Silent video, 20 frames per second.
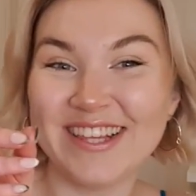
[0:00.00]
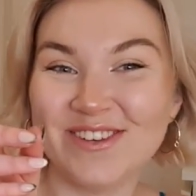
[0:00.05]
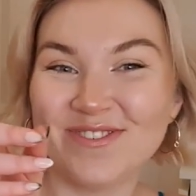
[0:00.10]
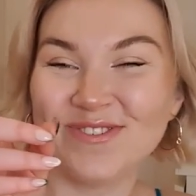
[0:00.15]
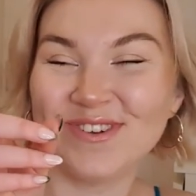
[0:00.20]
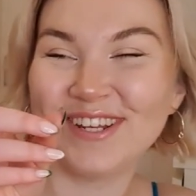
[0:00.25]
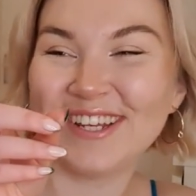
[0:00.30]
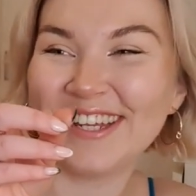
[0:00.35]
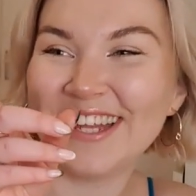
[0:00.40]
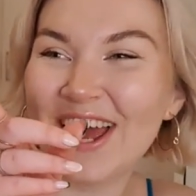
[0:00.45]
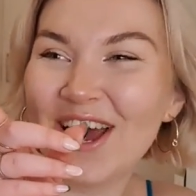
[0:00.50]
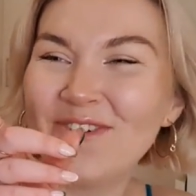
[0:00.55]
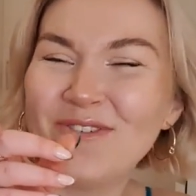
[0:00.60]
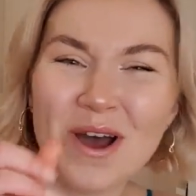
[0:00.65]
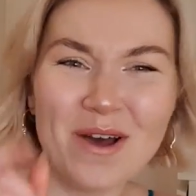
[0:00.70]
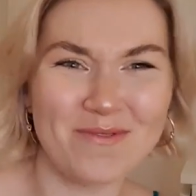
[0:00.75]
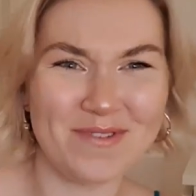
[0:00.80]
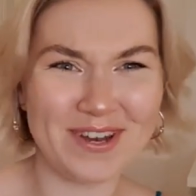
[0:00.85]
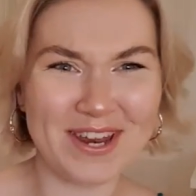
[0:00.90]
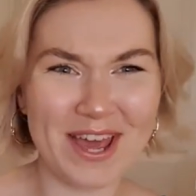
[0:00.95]
a video,
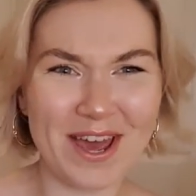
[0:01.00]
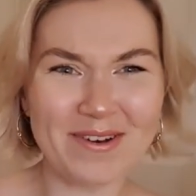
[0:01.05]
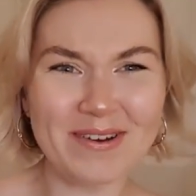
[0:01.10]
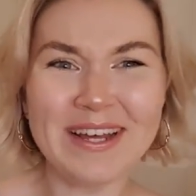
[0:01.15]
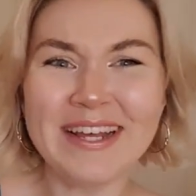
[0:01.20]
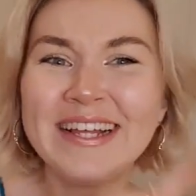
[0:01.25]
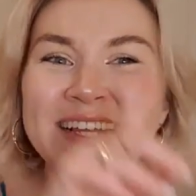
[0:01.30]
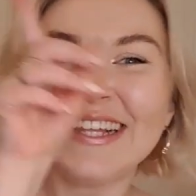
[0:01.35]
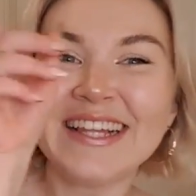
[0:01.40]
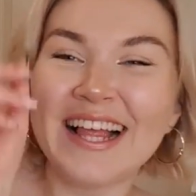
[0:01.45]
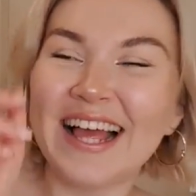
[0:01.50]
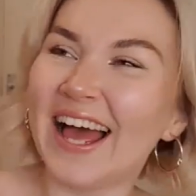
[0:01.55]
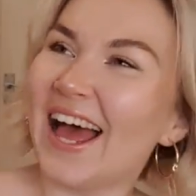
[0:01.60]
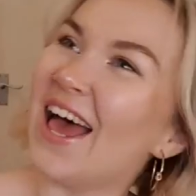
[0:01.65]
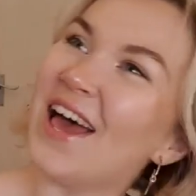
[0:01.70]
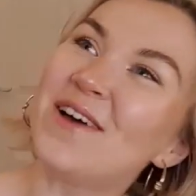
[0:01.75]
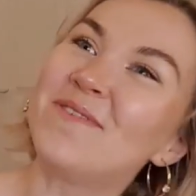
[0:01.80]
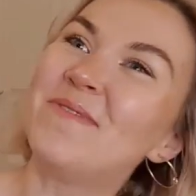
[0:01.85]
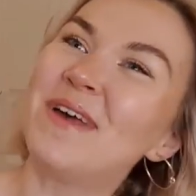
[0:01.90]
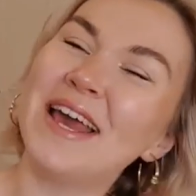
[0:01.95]
a video,
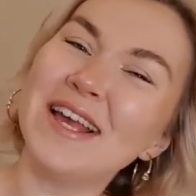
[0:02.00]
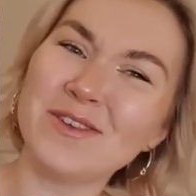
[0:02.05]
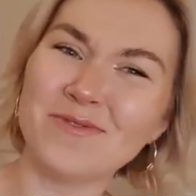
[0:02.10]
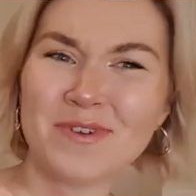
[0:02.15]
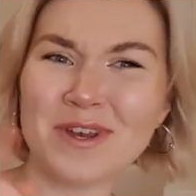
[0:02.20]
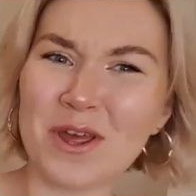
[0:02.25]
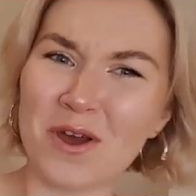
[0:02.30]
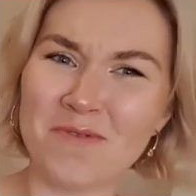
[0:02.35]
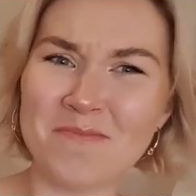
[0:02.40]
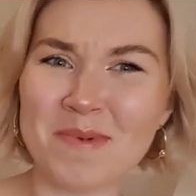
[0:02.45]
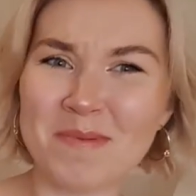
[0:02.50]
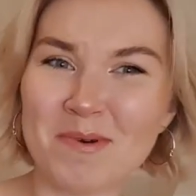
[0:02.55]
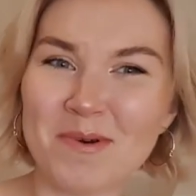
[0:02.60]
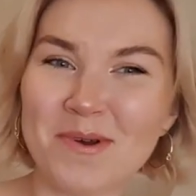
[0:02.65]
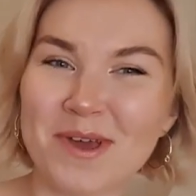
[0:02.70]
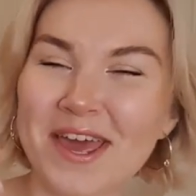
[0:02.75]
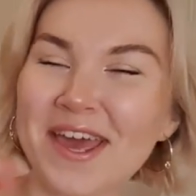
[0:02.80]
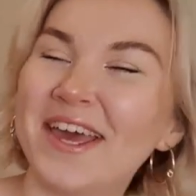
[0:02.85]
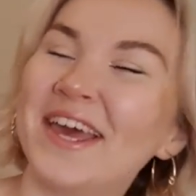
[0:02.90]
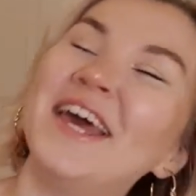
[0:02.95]
um, here's a video of me
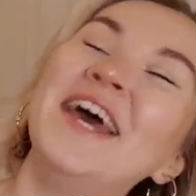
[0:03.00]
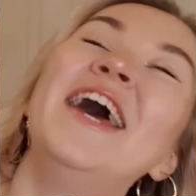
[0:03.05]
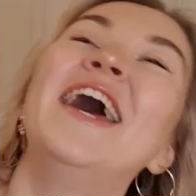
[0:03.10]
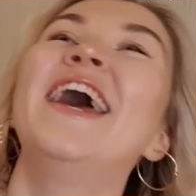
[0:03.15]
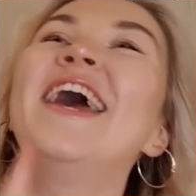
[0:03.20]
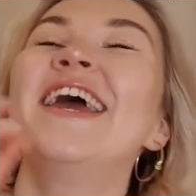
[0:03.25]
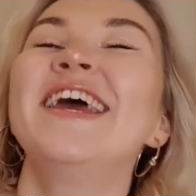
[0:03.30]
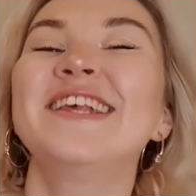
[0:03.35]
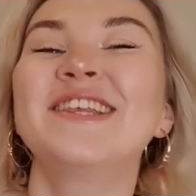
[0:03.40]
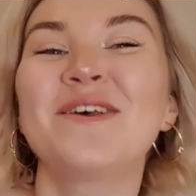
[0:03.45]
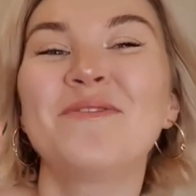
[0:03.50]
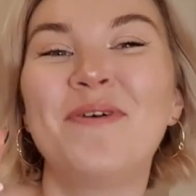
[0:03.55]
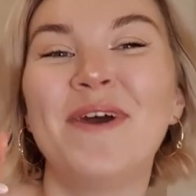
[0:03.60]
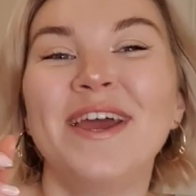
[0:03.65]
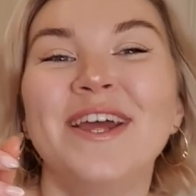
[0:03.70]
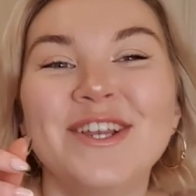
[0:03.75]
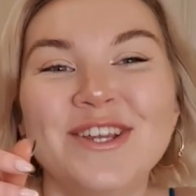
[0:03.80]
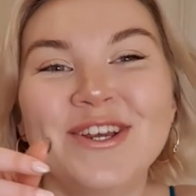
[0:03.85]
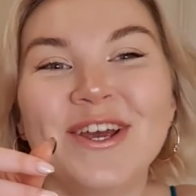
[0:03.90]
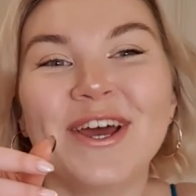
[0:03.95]
boogieing. Here's a
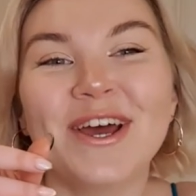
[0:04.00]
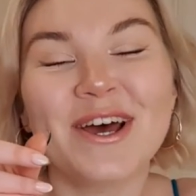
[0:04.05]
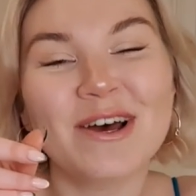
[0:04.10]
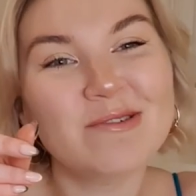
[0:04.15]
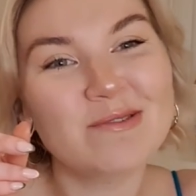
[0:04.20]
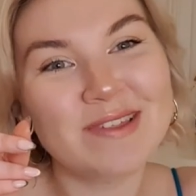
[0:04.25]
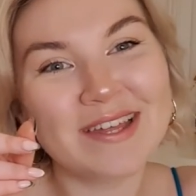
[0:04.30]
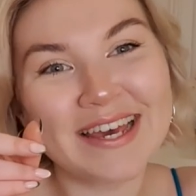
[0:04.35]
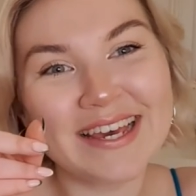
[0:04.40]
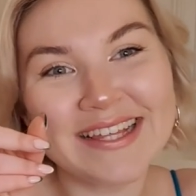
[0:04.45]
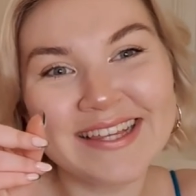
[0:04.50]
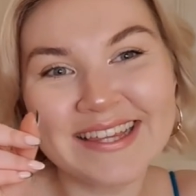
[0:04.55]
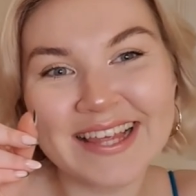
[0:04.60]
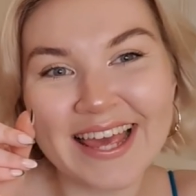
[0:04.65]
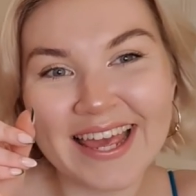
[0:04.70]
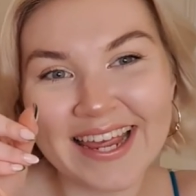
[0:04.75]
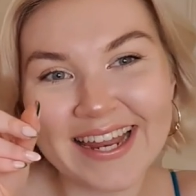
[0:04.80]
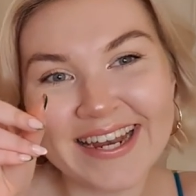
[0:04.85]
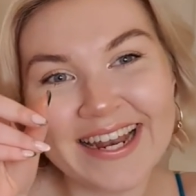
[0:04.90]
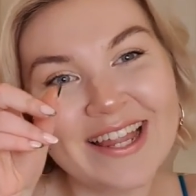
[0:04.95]
picture of this
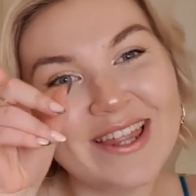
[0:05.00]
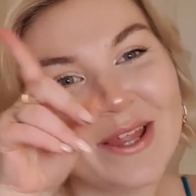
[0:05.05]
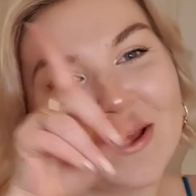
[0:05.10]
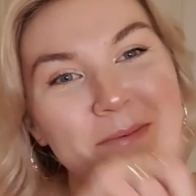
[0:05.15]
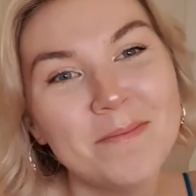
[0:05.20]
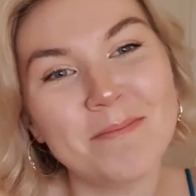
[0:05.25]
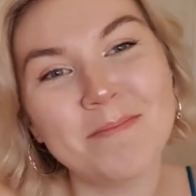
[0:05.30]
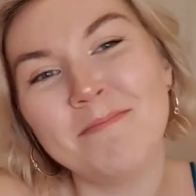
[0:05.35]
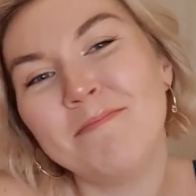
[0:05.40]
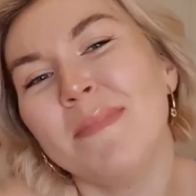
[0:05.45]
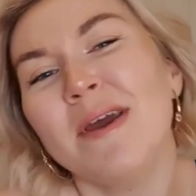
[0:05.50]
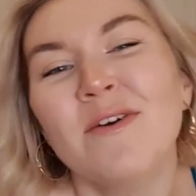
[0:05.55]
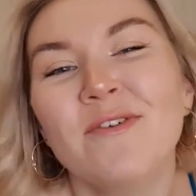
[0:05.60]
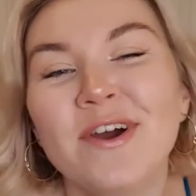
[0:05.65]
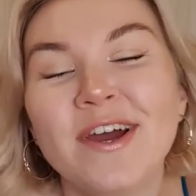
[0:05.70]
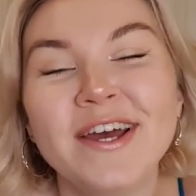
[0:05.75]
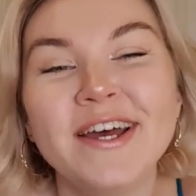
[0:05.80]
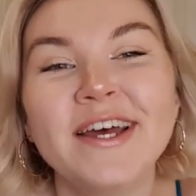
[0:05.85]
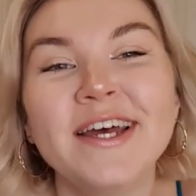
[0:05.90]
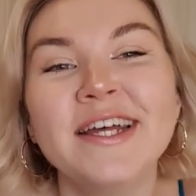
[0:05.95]
in the
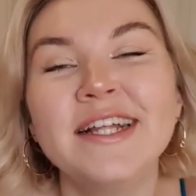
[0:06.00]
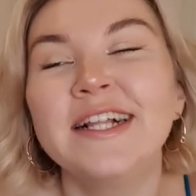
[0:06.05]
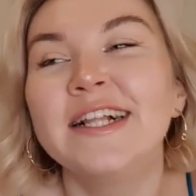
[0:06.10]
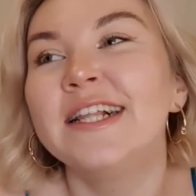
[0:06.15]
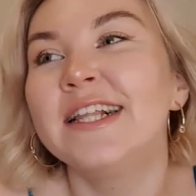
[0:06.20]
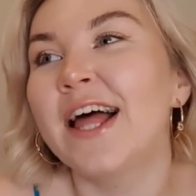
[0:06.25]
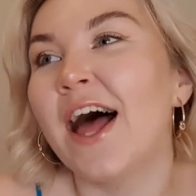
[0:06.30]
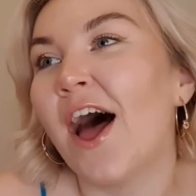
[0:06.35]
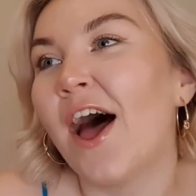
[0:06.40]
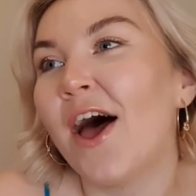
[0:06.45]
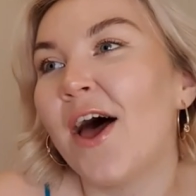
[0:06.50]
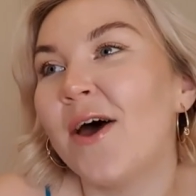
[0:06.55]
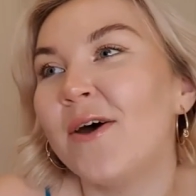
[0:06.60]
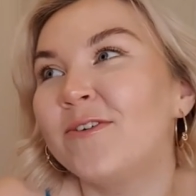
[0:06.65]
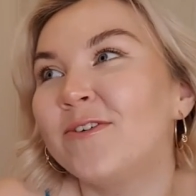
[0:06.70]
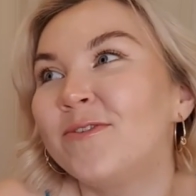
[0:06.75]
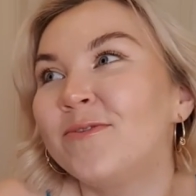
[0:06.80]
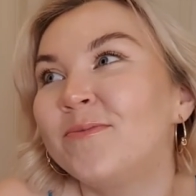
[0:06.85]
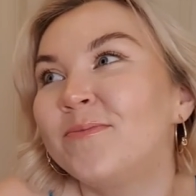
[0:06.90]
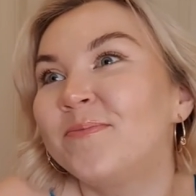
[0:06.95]
mirror.
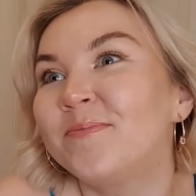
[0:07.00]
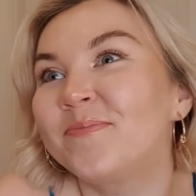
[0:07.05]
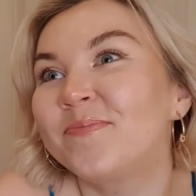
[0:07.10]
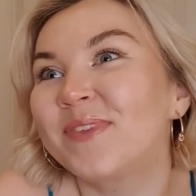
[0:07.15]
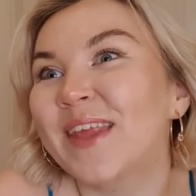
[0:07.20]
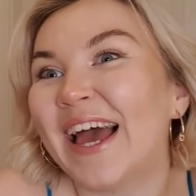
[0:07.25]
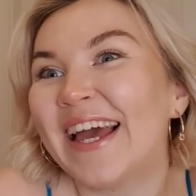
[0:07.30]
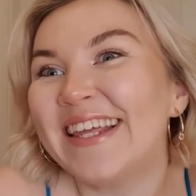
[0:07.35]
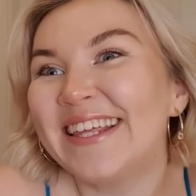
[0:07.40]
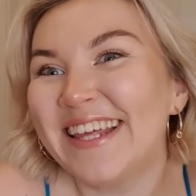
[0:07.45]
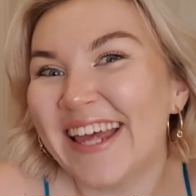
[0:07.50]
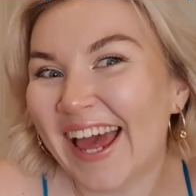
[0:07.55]
Um, and